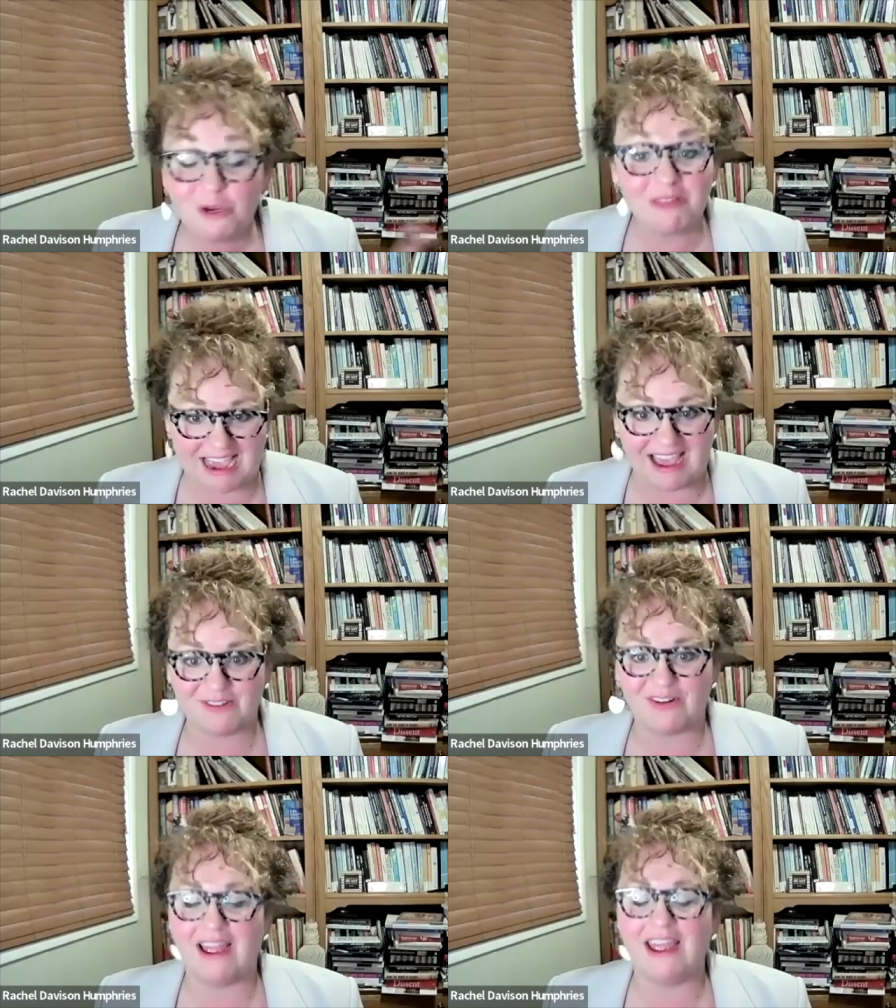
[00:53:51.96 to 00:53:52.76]
that.
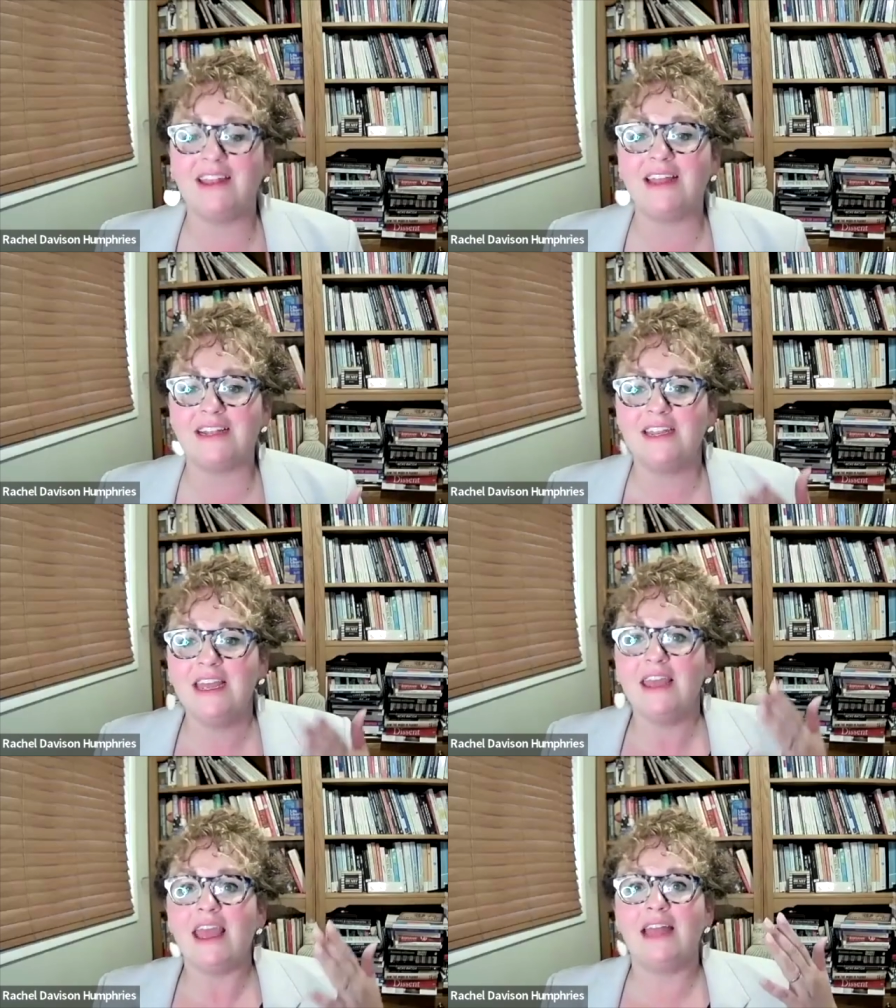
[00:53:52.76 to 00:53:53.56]
Right.
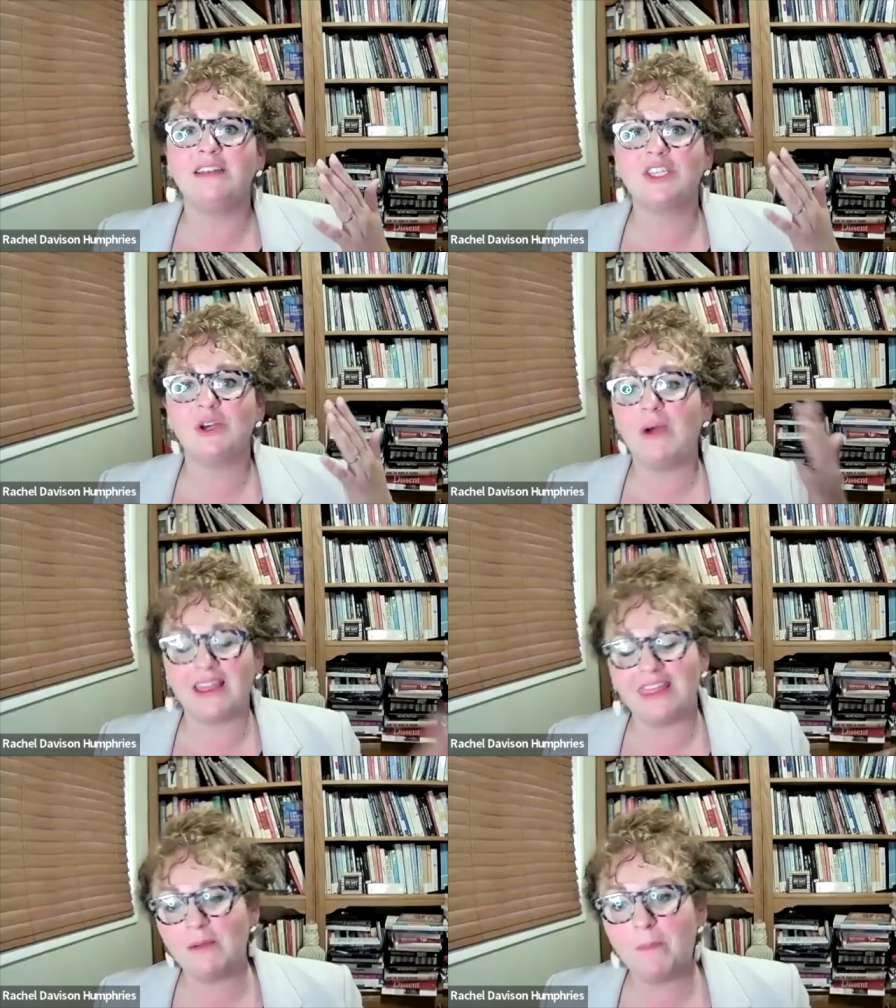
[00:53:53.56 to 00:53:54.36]
And so I
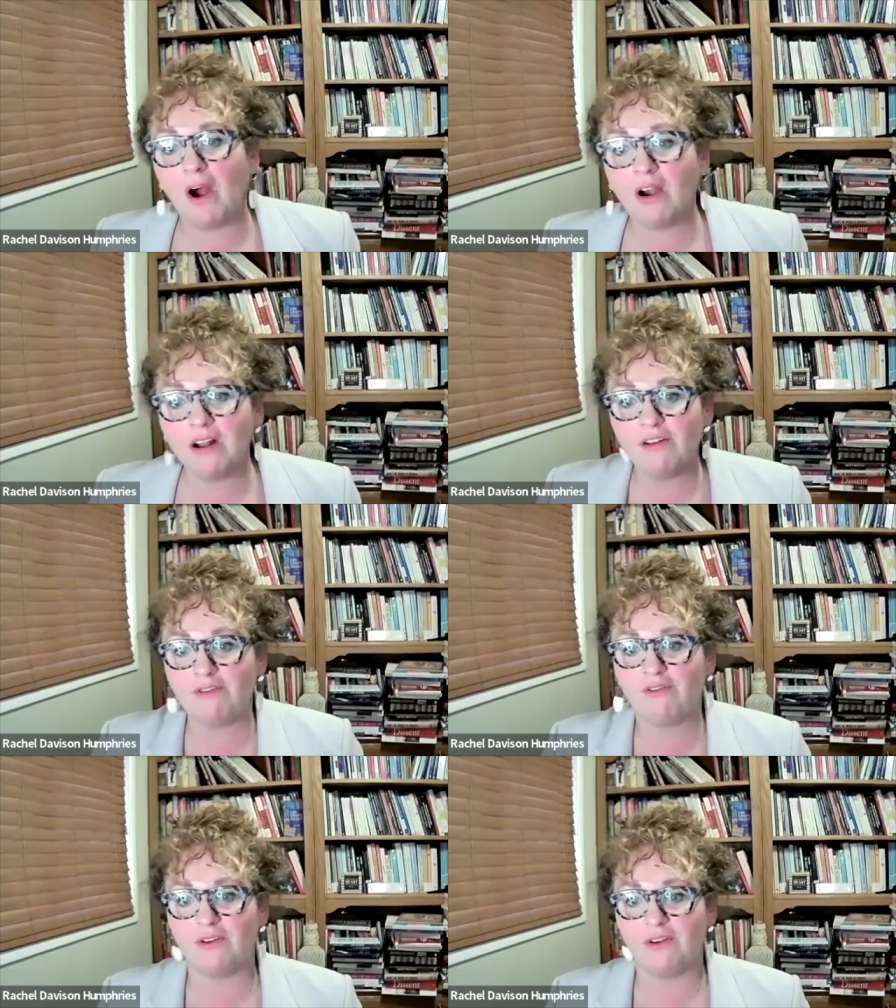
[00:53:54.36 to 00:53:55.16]
think part
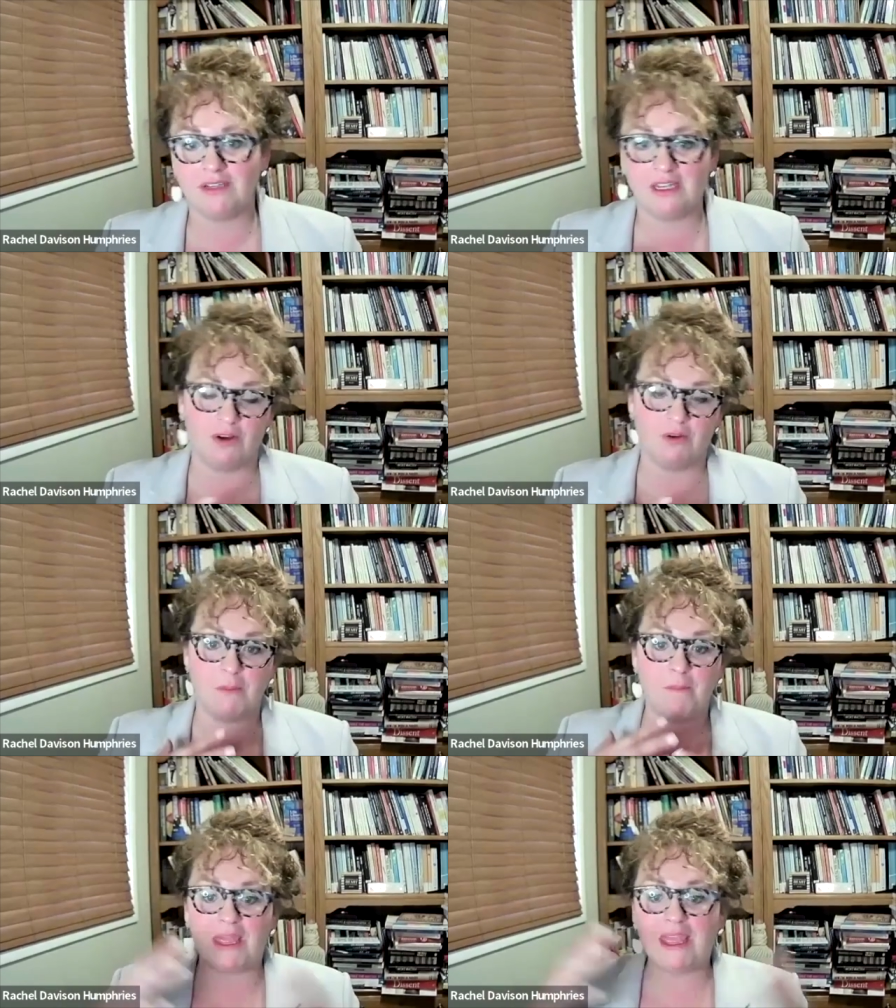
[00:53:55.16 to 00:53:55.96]
of,
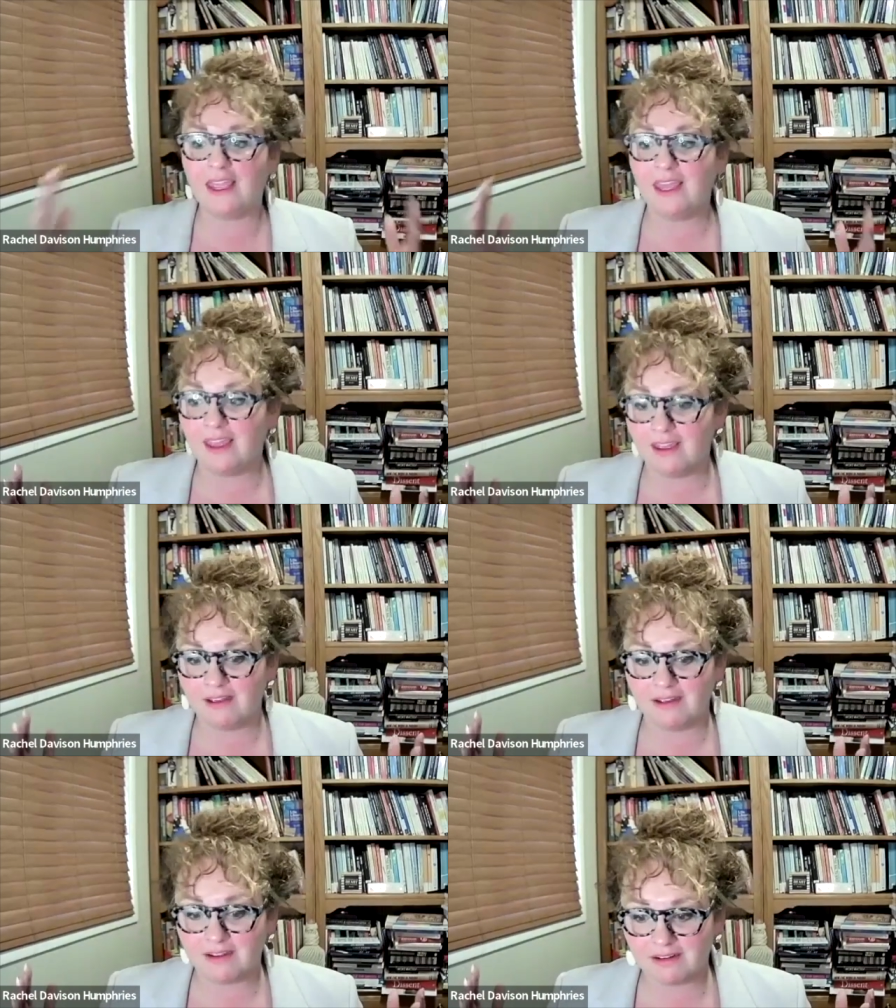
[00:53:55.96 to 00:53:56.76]
the big
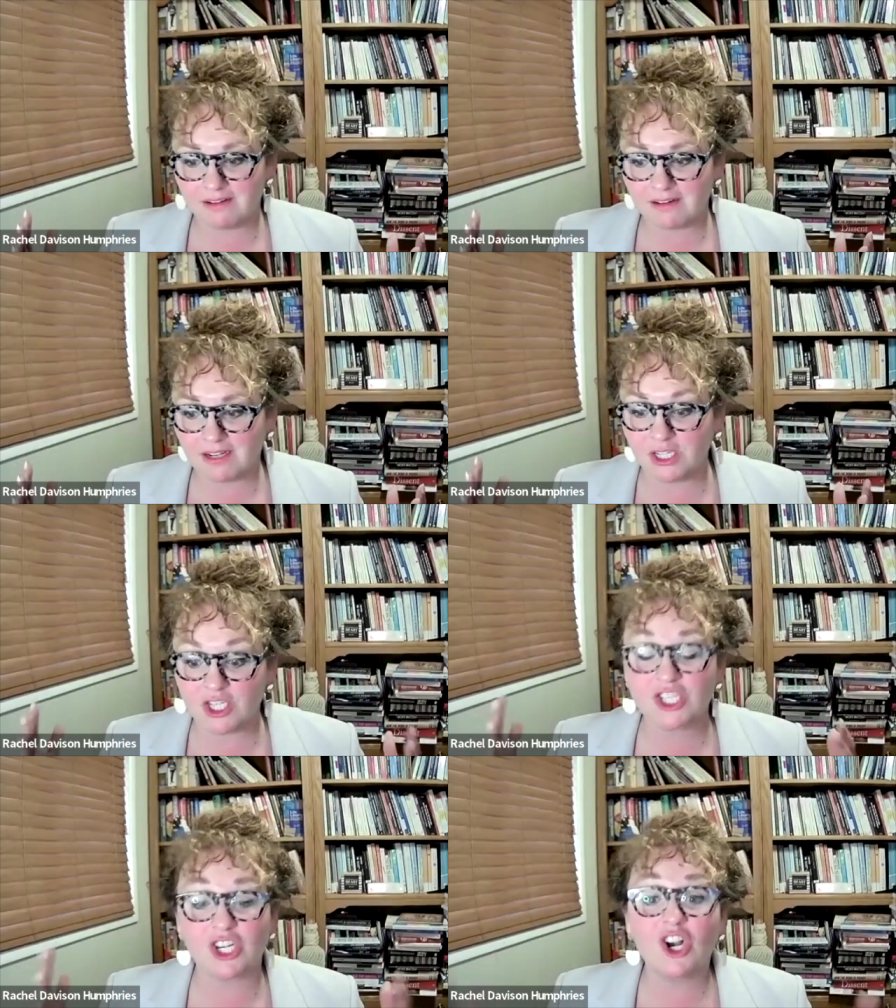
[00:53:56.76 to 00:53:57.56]

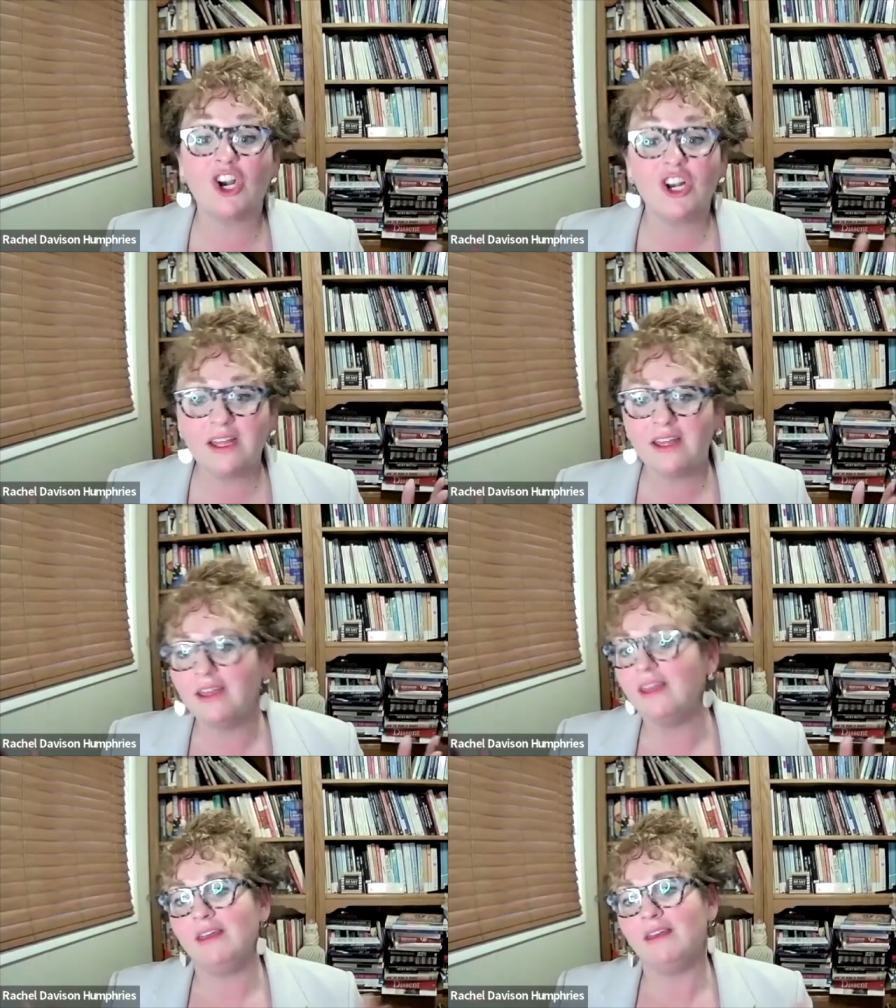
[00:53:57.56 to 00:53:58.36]
concern
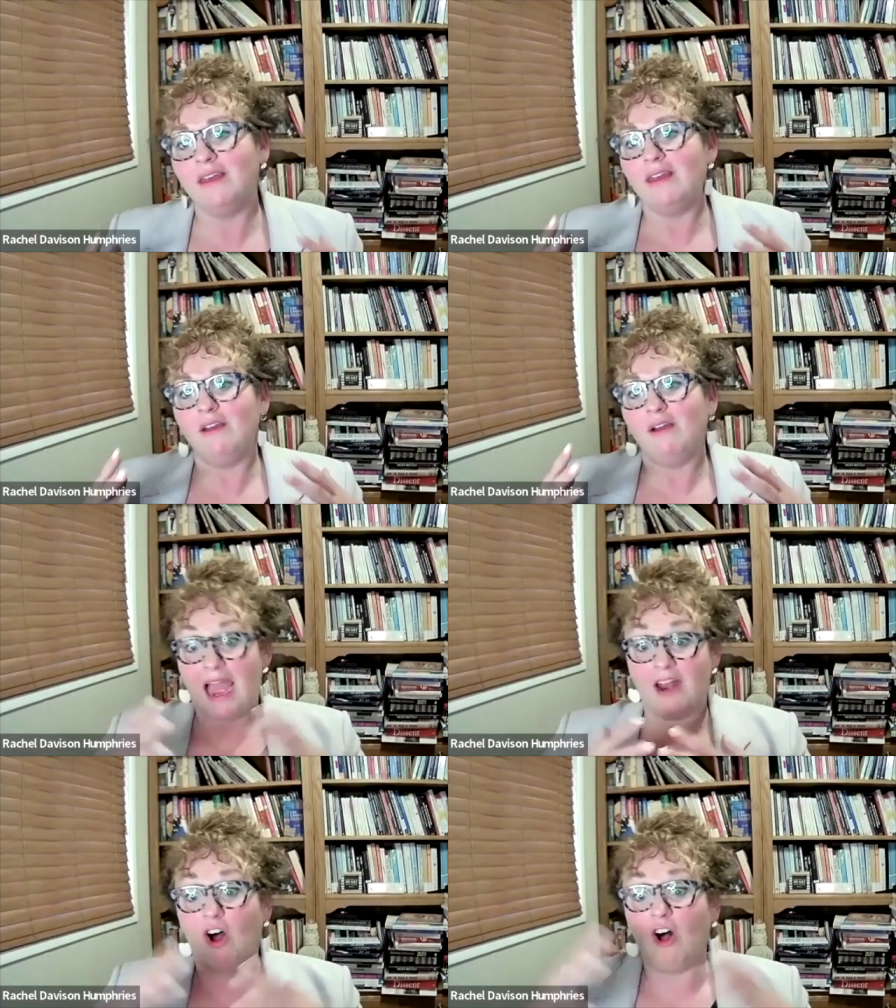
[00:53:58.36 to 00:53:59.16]

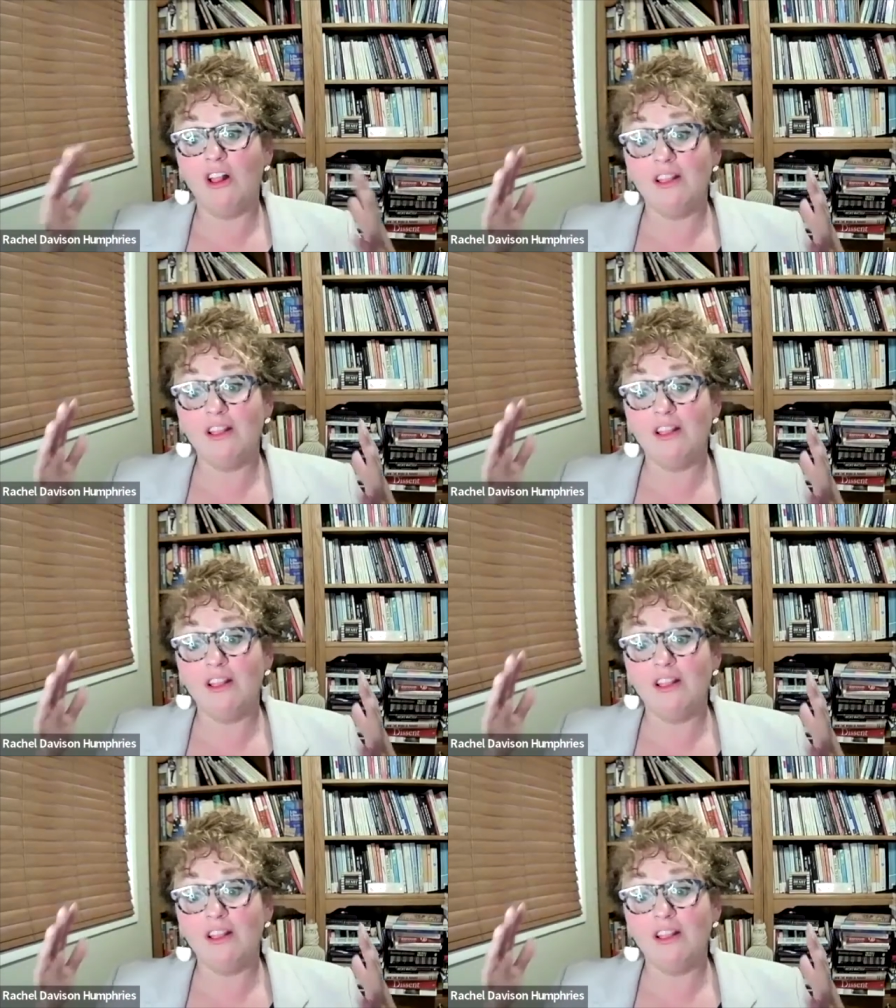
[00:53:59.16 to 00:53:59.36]
at all